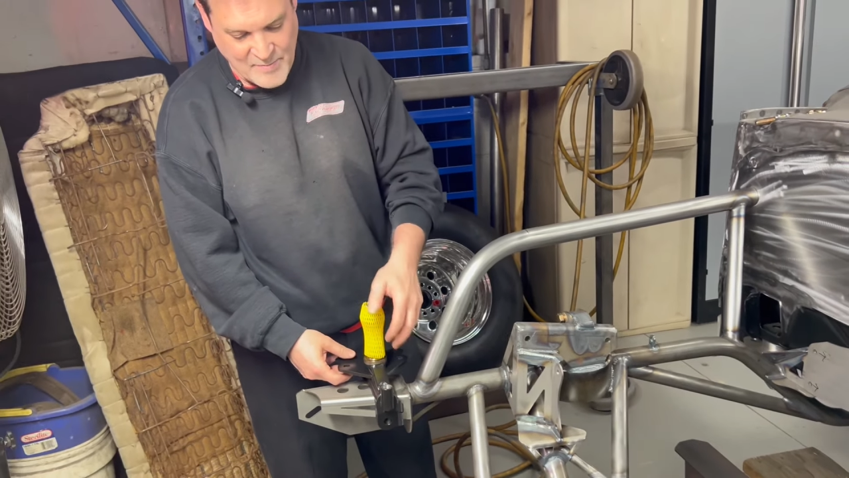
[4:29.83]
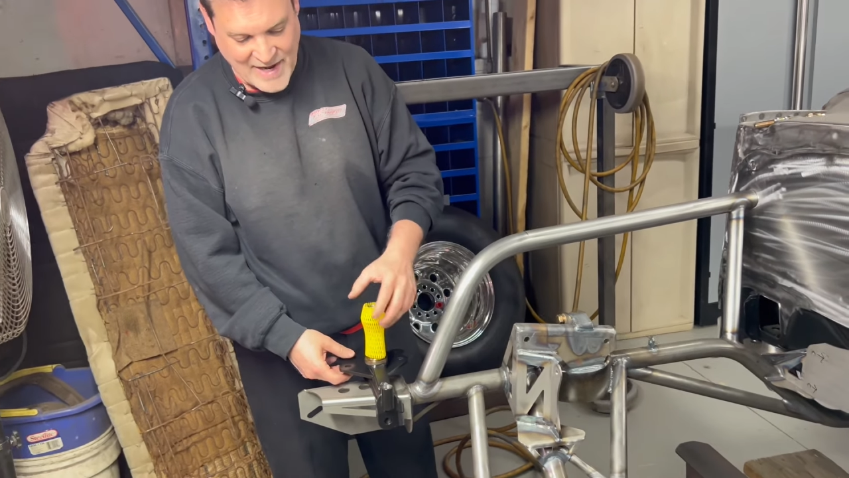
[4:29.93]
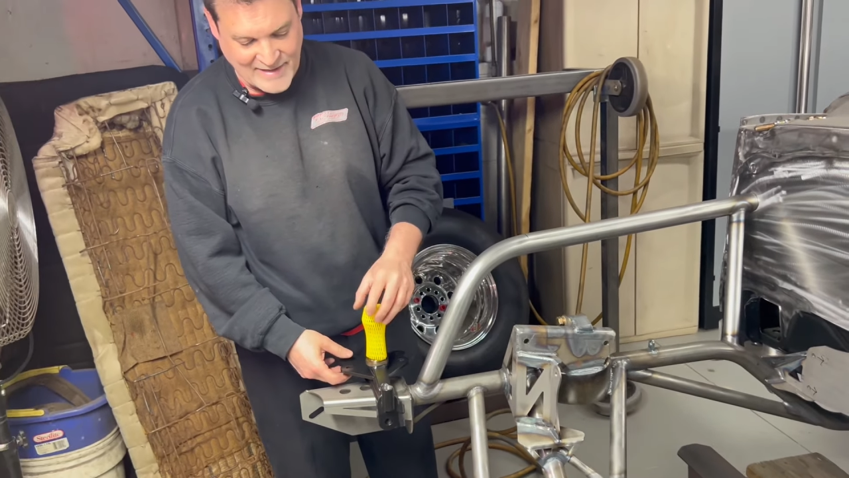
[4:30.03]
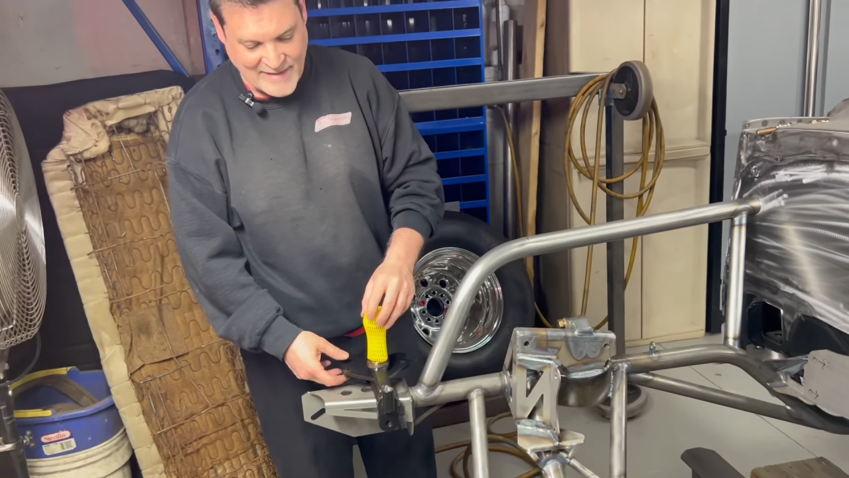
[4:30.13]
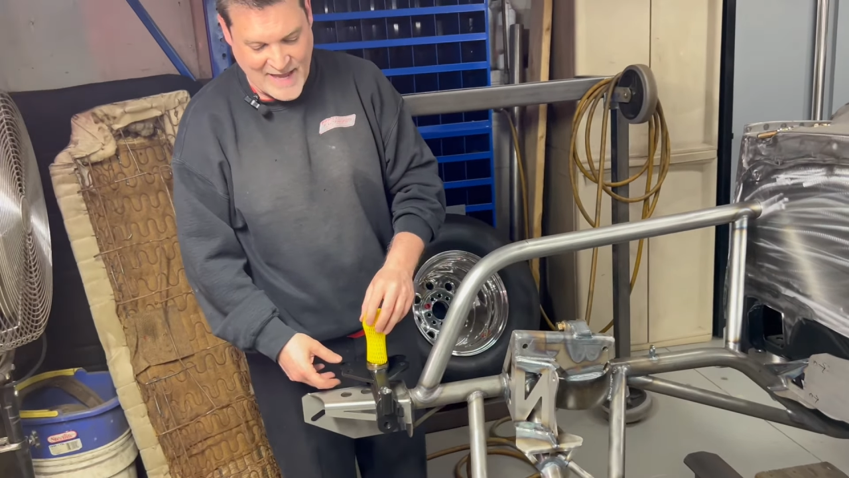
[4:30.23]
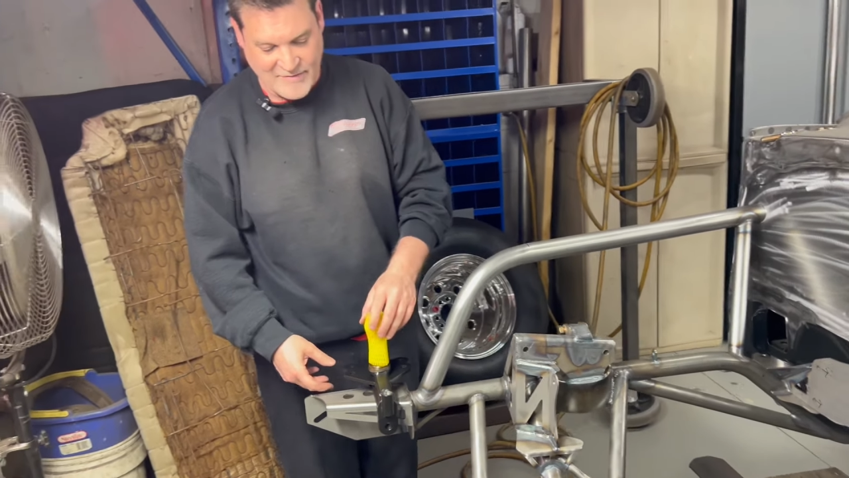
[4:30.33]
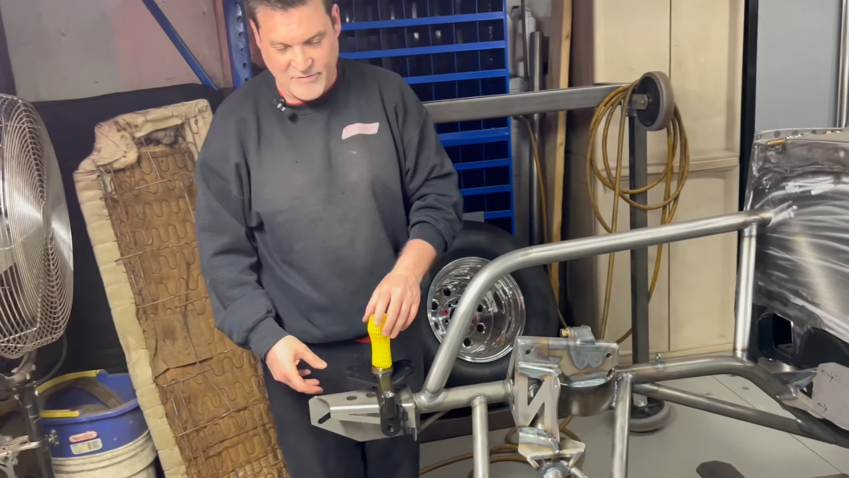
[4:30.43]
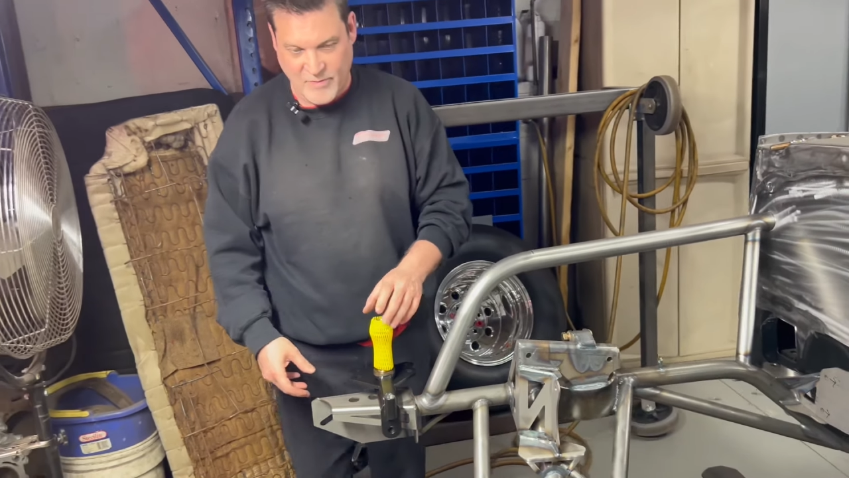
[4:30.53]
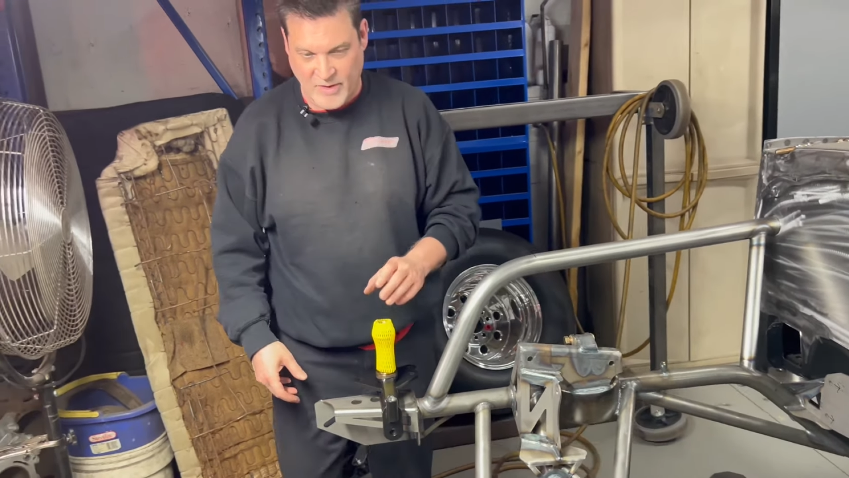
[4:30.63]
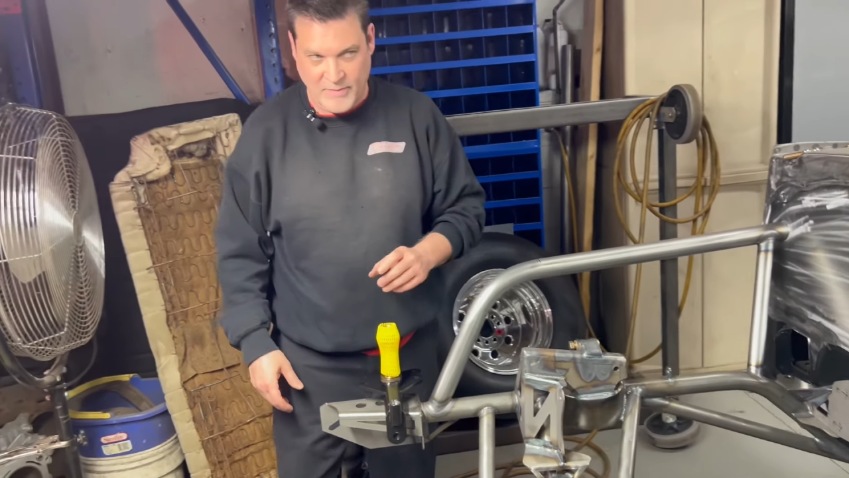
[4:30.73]
buy a lot
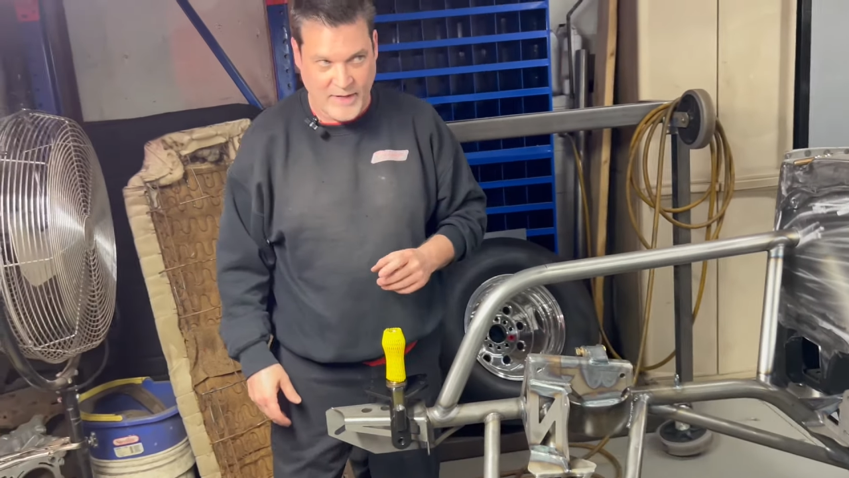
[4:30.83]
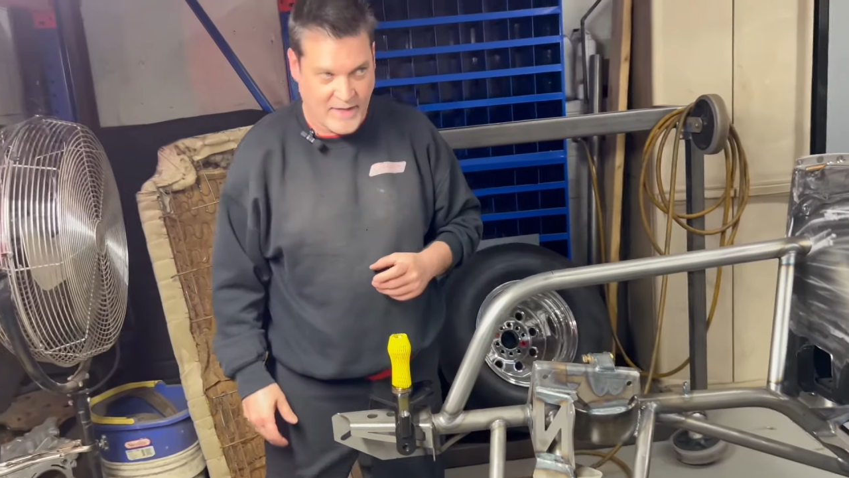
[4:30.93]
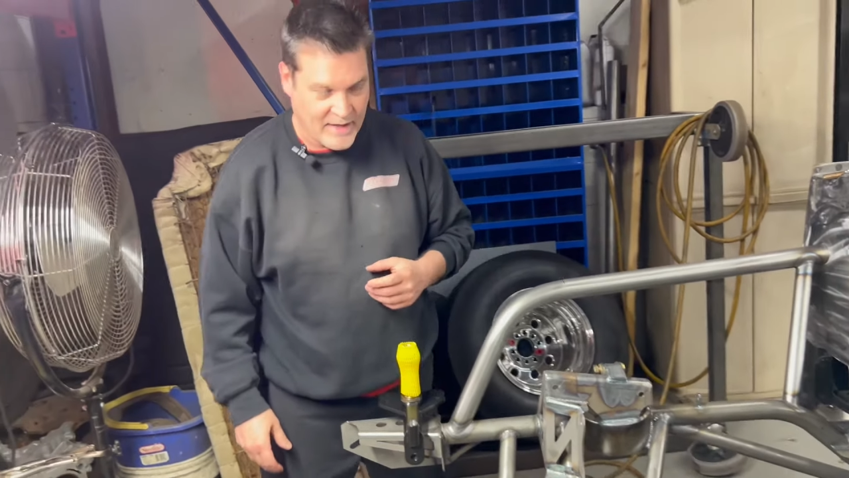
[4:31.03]
from them,